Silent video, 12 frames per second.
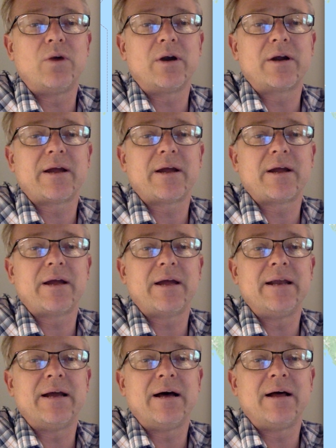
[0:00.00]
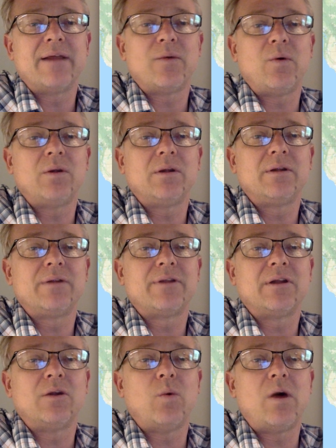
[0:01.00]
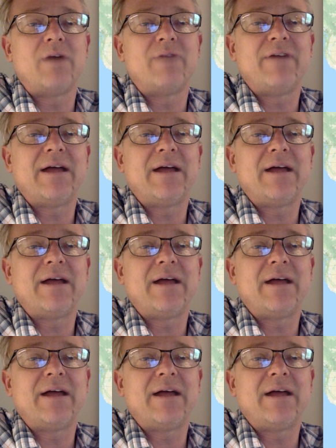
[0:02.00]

in the Loire Valley